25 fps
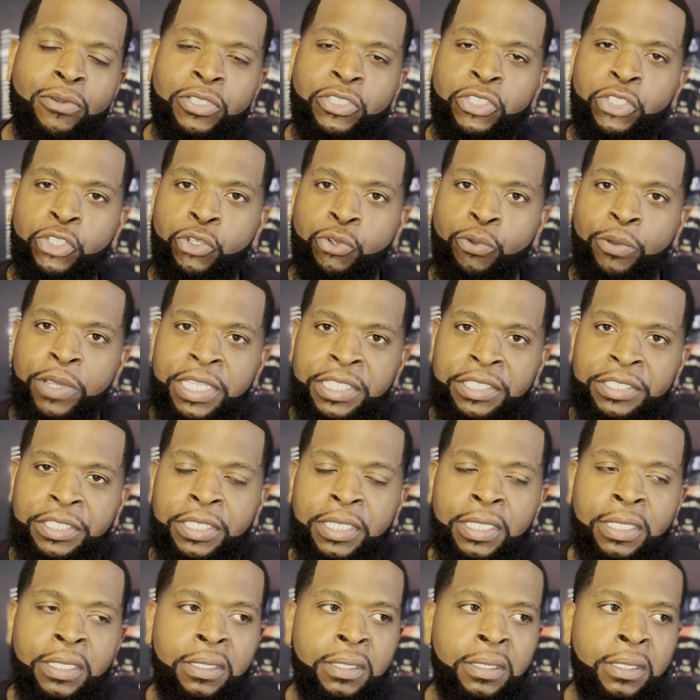and
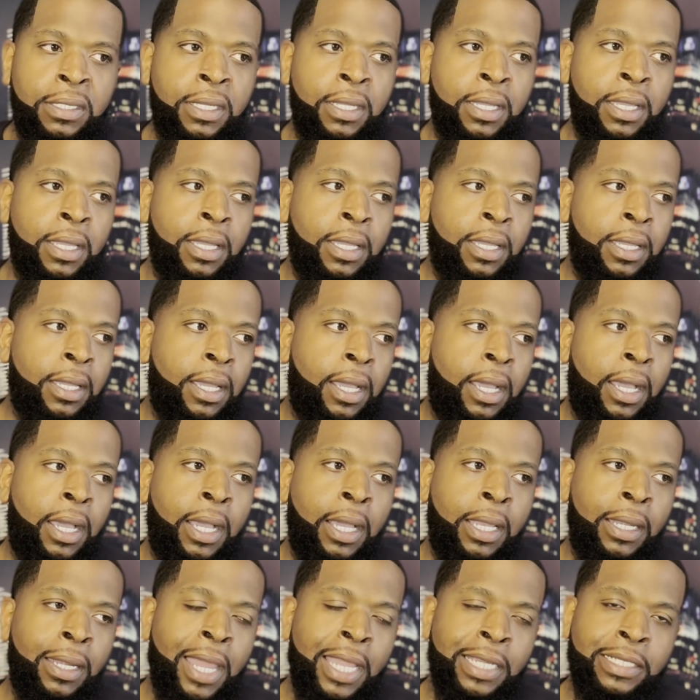screechy
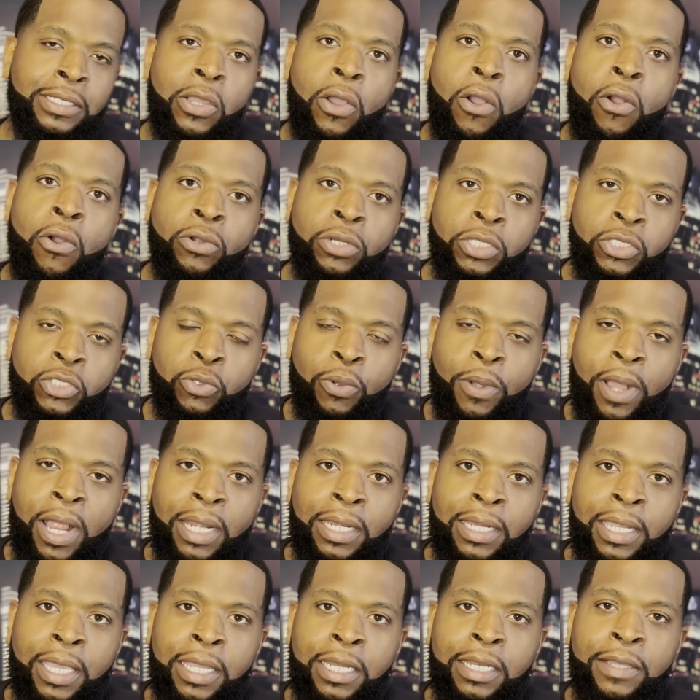like the Eau de
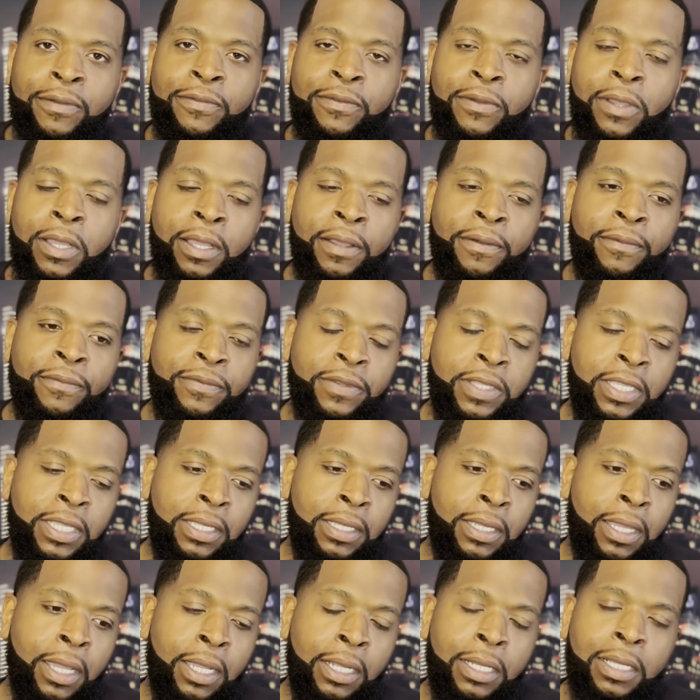Toilette of
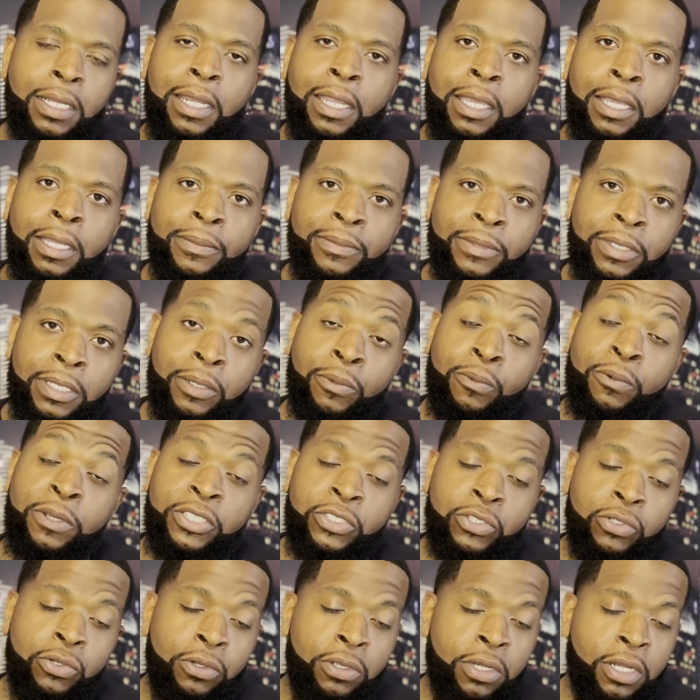the club, the
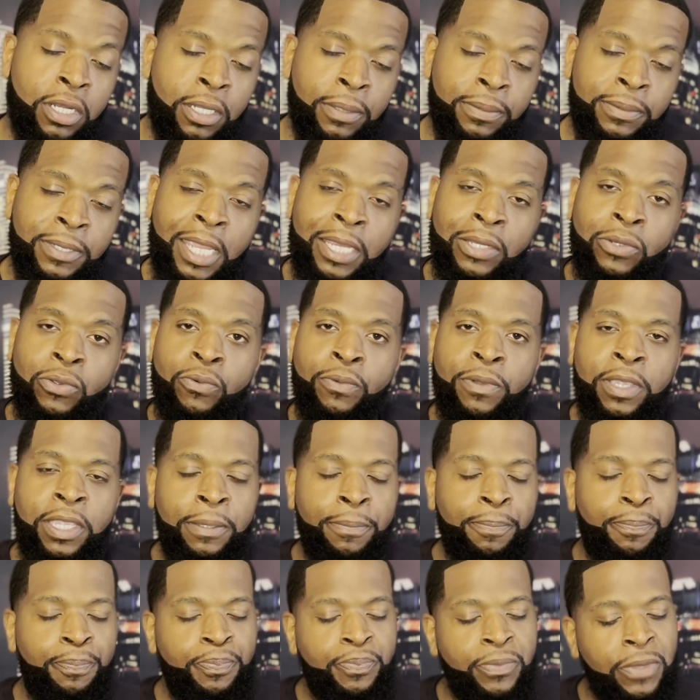original Club de
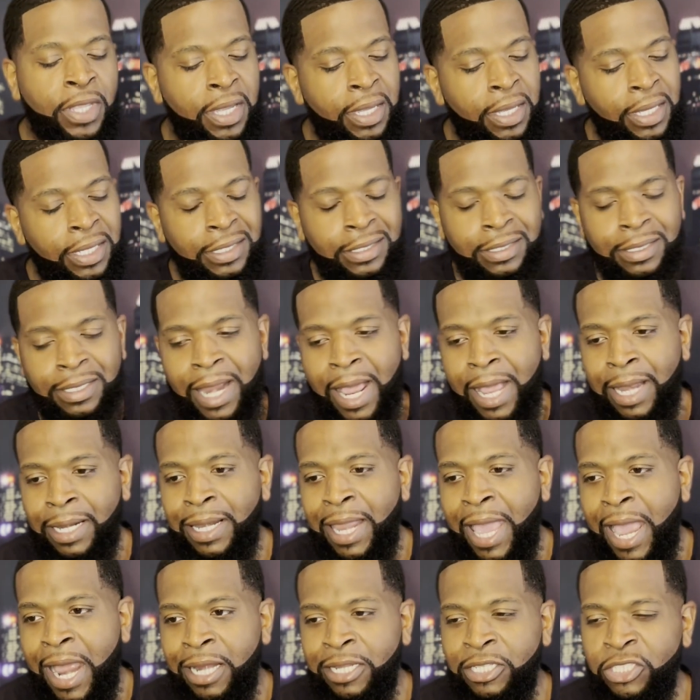Nuit. It's not
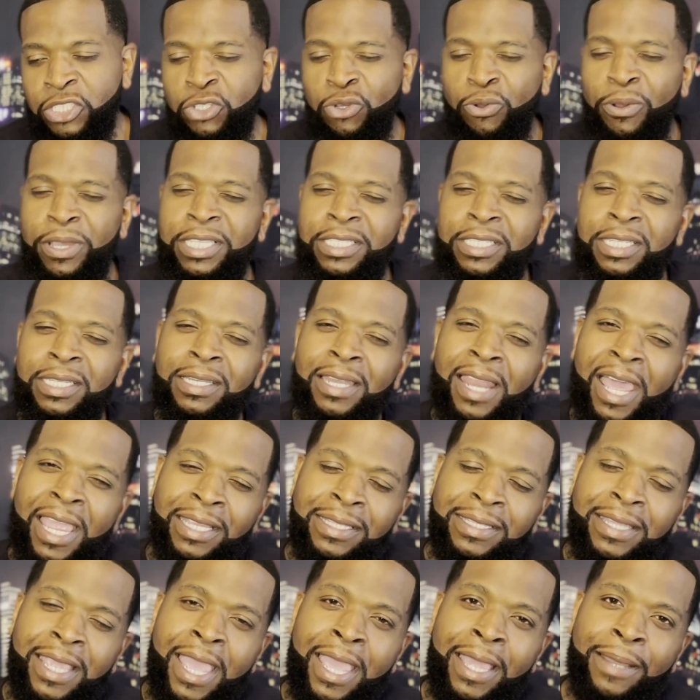loud and screechy
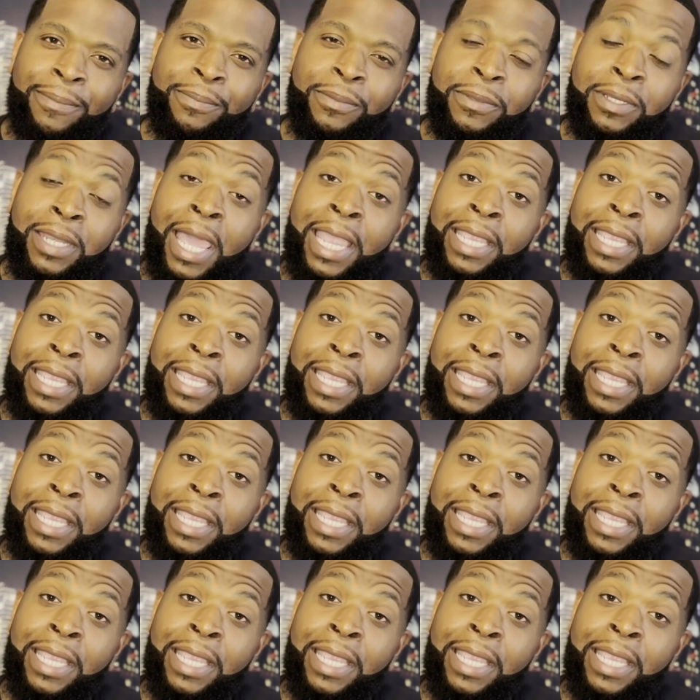like that